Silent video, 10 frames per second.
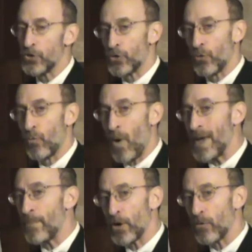to
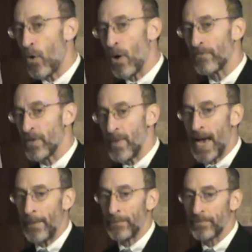wipe her off the
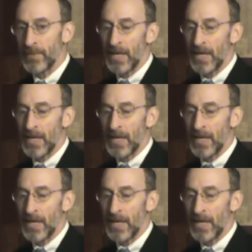map,